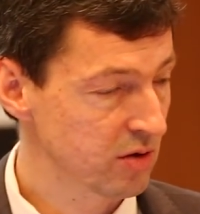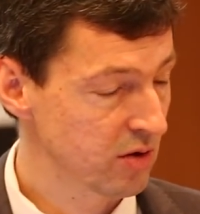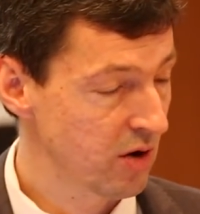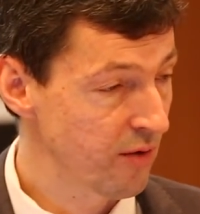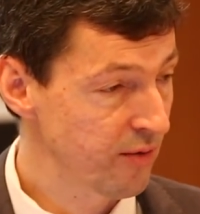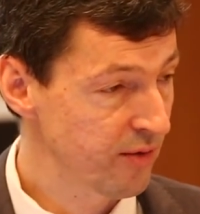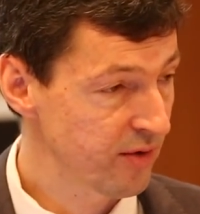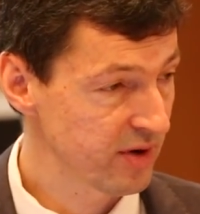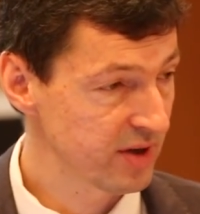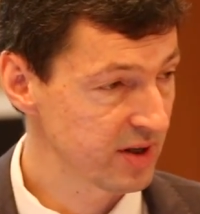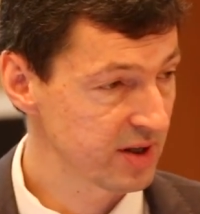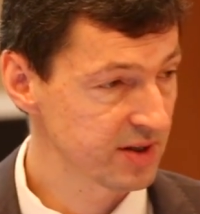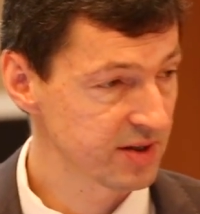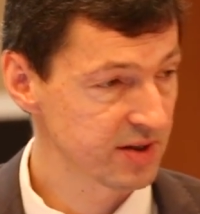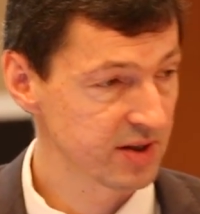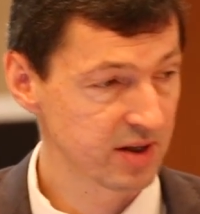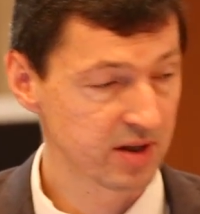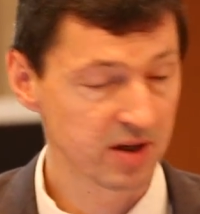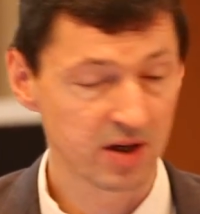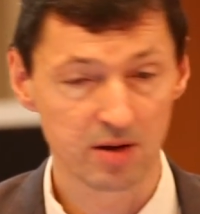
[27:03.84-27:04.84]

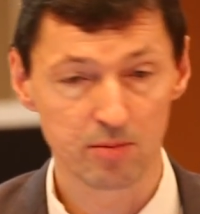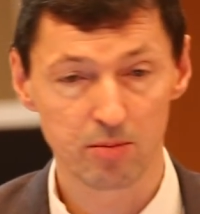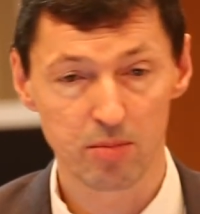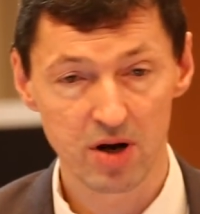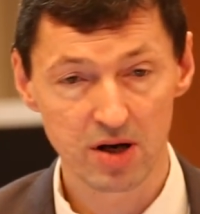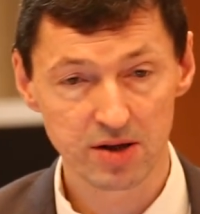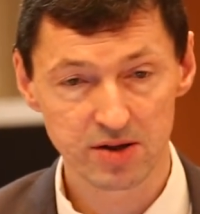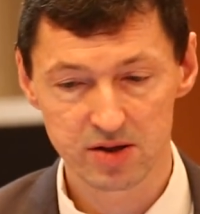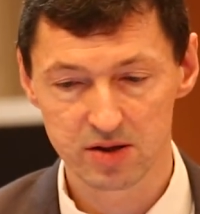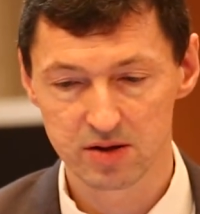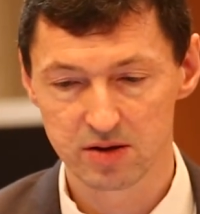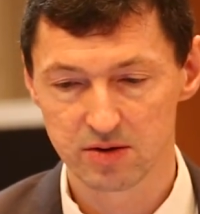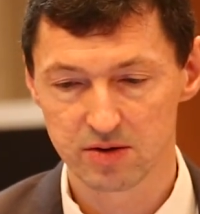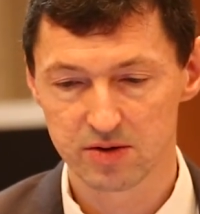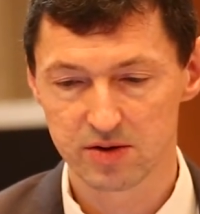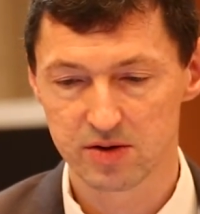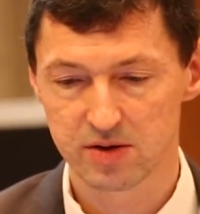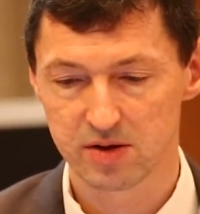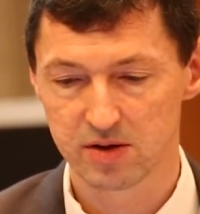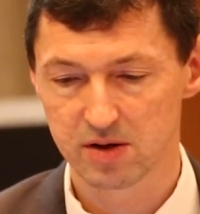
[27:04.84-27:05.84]
conference in
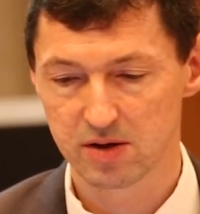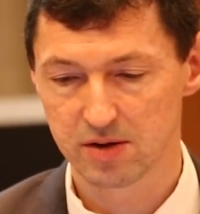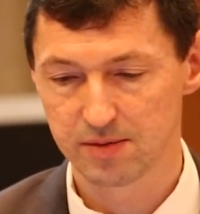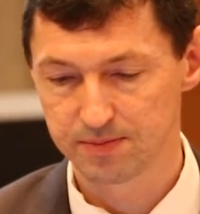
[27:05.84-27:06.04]
Brussels